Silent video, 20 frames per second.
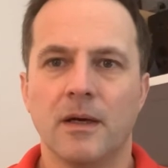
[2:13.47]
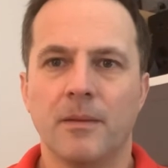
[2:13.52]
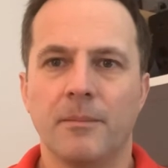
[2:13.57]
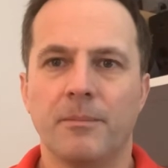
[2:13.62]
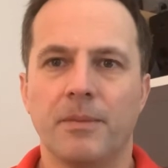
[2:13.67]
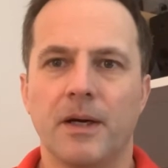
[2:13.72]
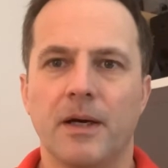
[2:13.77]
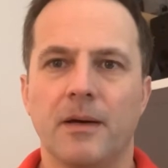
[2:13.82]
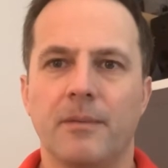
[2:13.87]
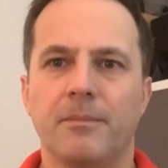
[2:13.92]

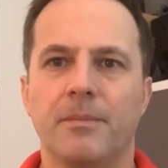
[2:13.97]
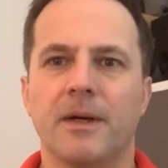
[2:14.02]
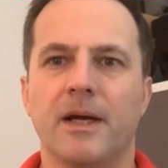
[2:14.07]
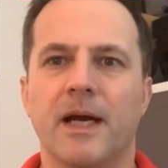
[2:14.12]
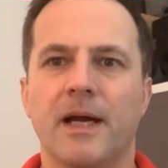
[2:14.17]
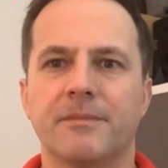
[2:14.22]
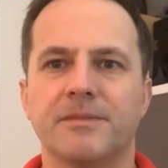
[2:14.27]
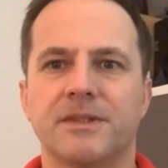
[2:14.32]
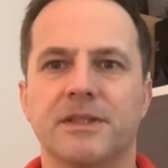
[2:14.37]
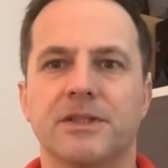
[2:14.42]
but
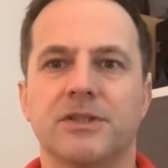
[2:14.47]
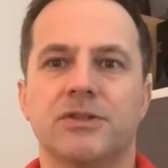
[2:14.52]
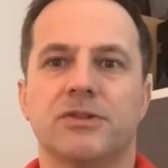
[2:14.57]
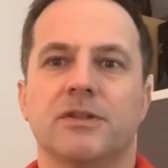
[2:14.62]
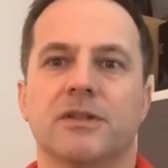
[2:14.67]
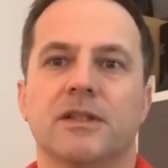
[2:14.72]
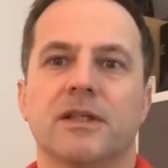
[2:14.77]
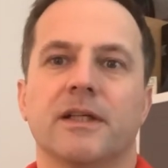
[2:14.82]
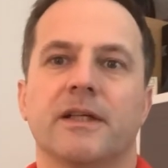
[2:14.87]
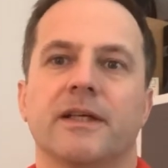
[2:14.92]
perhaps they're
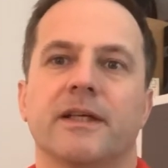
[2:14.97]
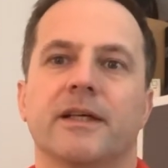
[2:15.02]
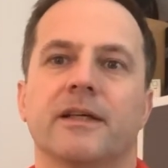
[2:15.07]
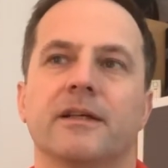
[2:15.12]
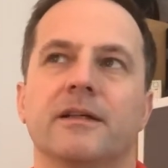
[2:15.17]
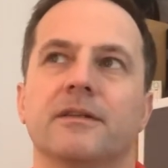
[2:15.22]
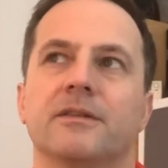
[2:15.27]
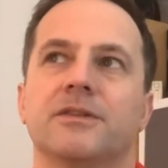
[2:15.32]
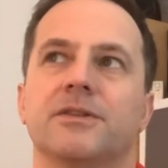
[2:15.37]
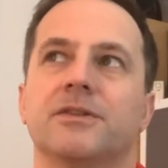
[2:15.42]

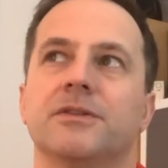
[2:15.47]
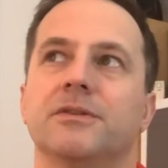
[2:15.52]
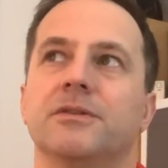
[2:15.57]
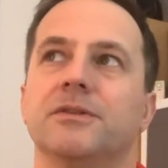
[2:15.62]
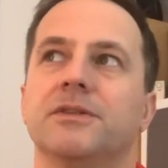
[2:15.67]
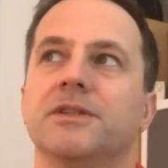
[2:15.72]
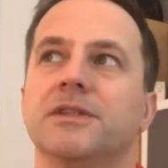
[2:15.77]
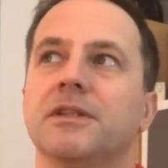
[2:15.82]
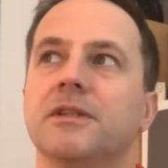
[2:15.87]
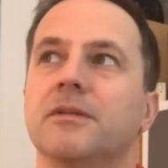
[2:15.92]
struggling to
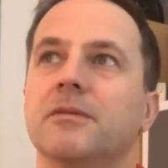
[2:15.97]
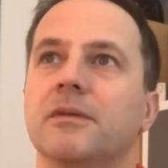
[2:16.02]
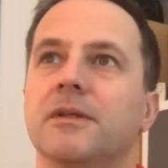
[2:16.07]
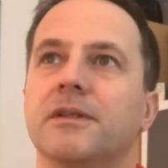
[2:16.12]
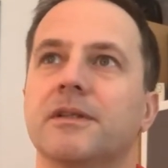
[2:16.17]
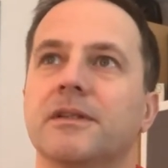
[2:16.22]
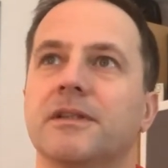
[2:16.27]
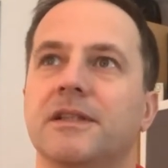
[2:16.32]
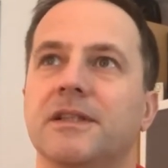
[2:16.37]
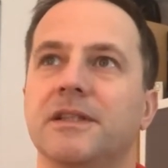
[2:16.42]
deal
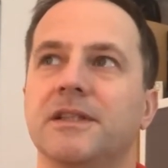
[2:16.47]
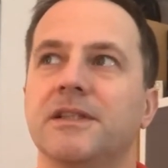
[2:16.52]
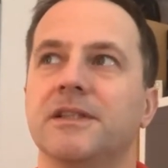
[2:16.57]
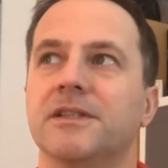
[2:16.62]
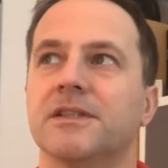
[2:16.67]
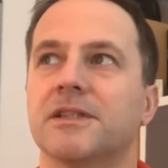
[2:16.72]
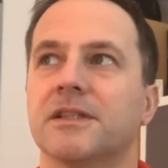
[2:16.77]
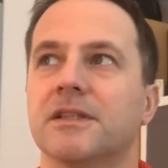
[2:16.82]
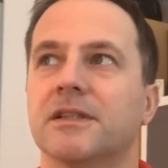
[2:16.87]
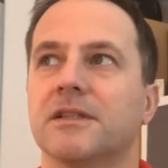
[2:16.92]
with
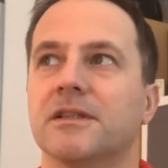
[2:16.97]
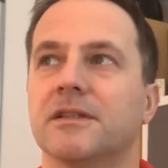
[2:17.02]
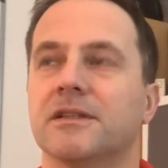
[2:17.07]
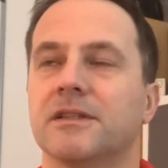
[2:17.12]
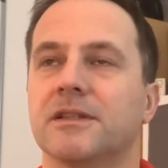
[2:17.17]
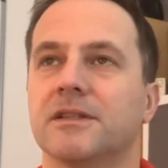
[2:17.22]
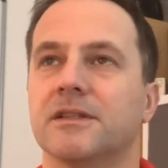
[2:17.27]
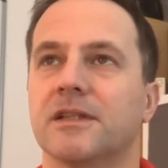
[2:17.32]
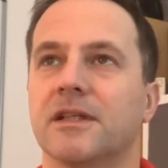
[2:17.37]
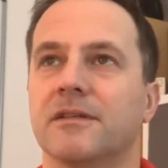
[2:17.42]
these
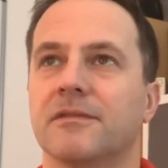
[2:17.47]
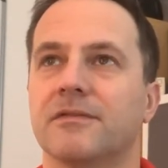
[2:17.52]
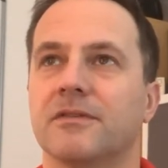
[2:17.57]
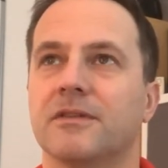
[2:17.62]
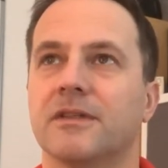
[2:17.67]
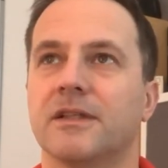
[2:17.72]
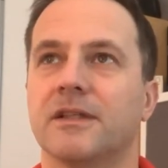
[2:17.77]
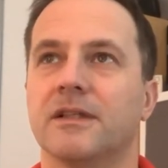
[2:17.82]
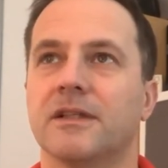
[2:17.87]
kind of very